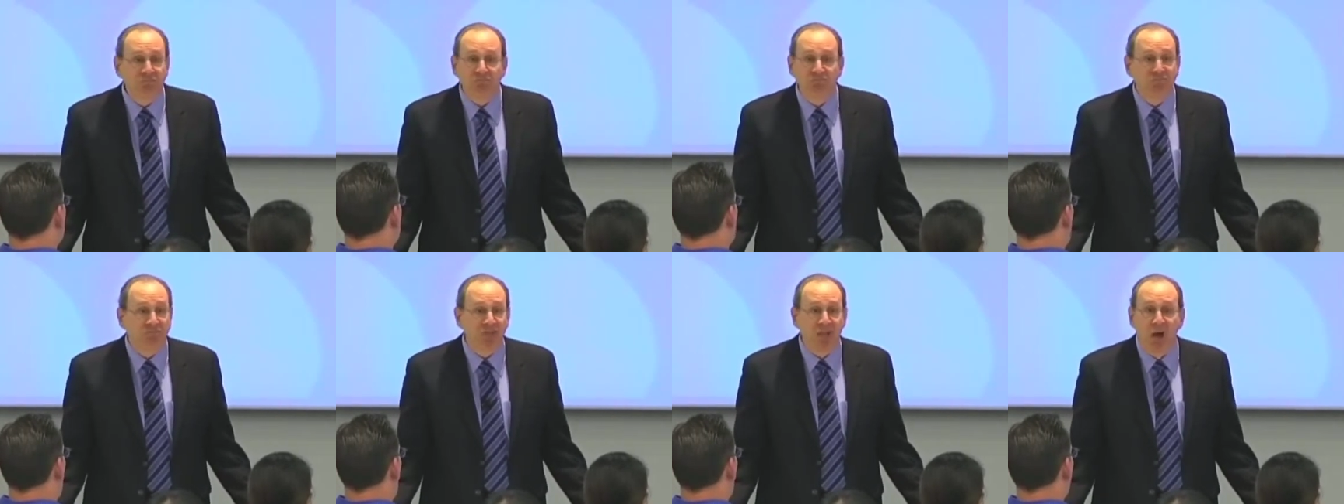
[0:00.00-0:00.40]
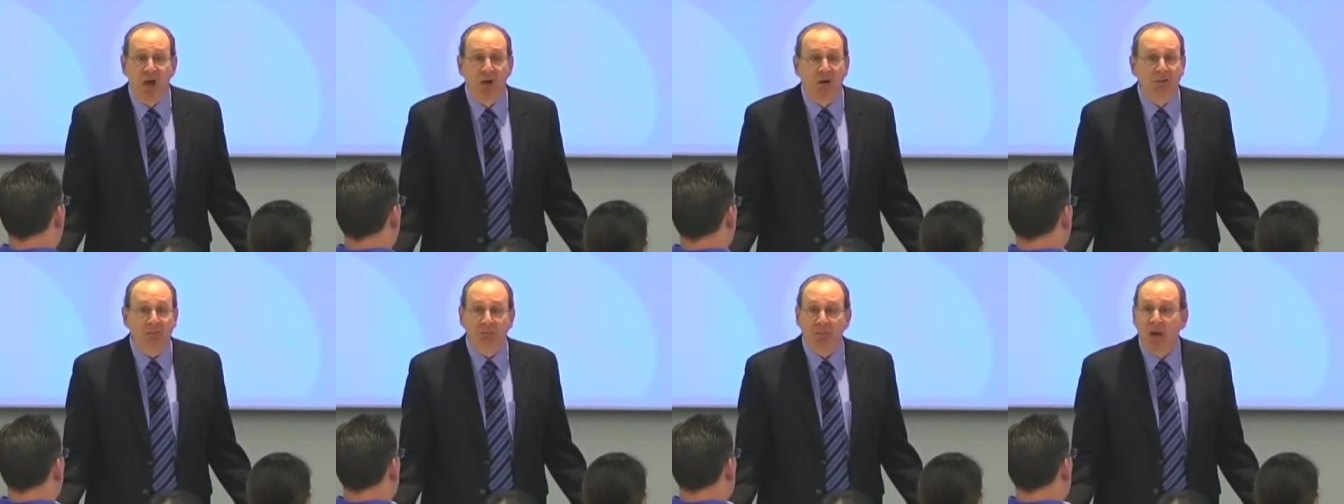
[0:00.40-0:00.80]

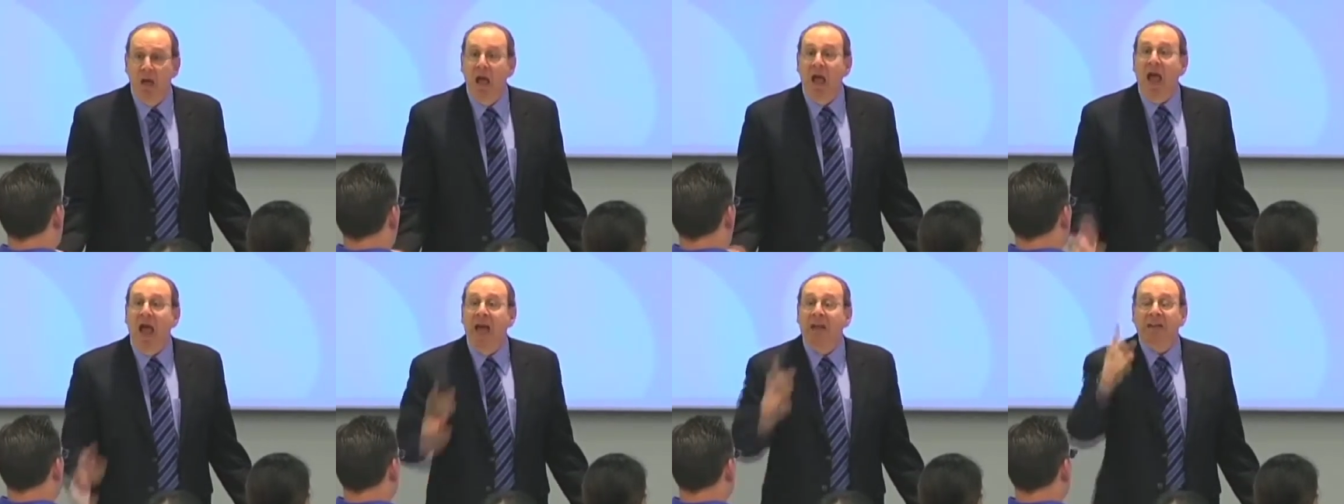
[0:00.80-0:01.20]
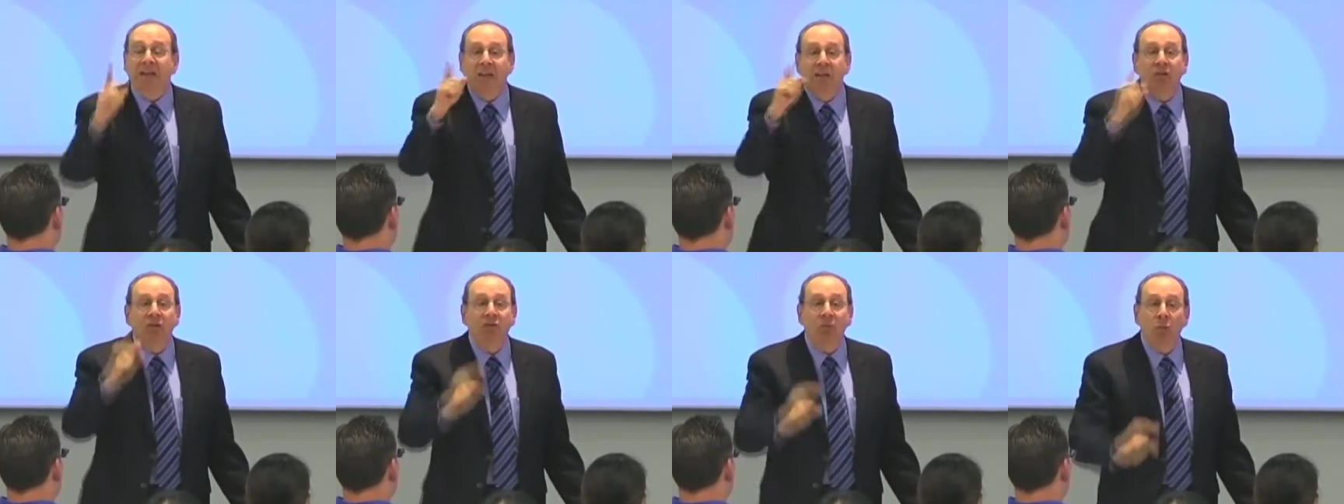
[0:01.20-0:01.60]
No. And
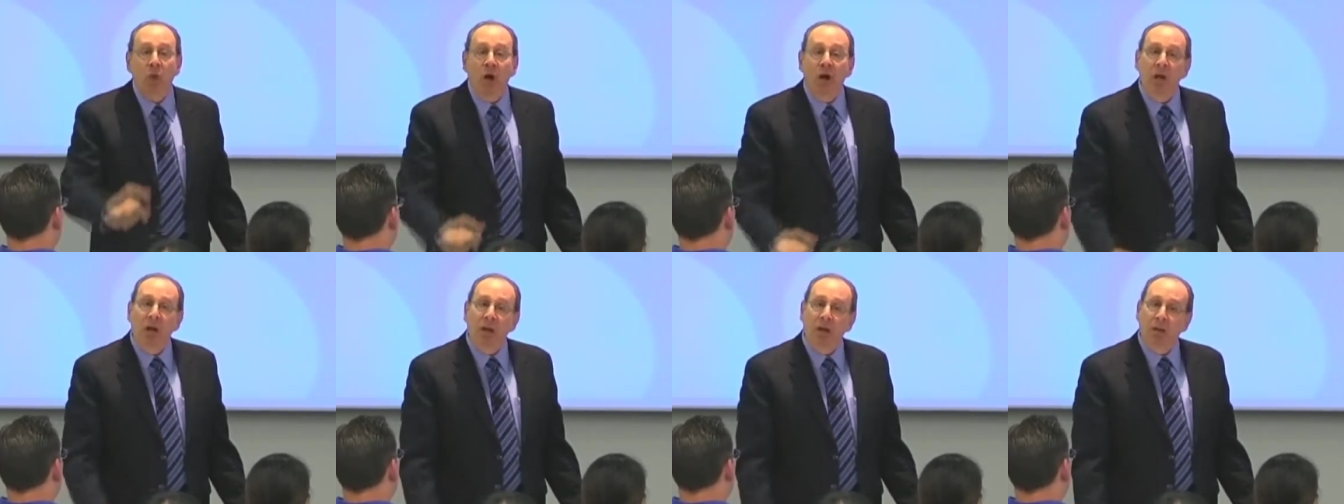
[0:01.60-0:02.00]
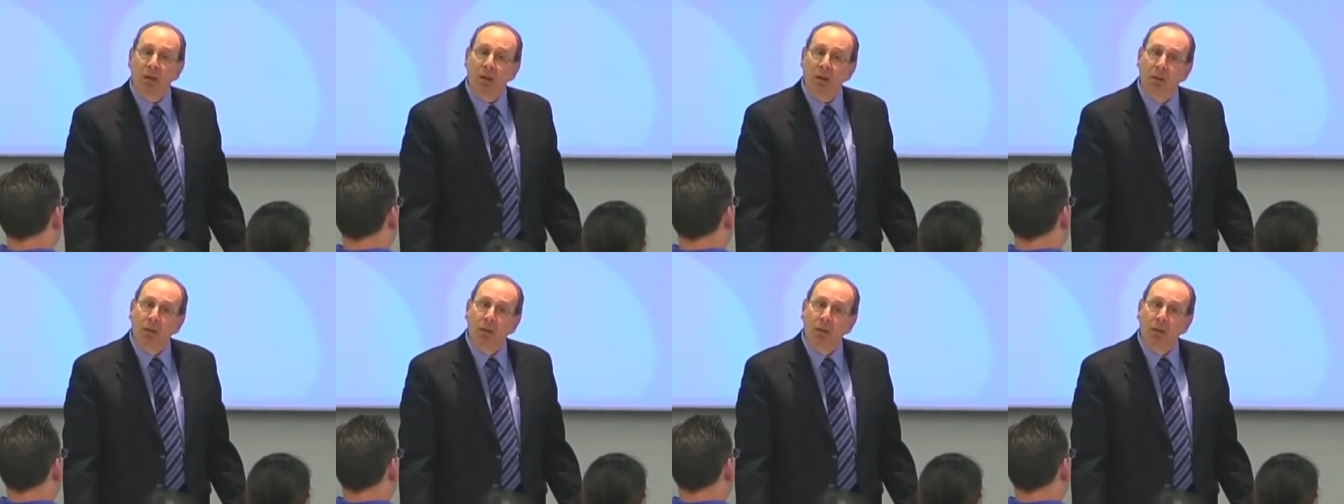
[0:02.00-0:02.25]
here's why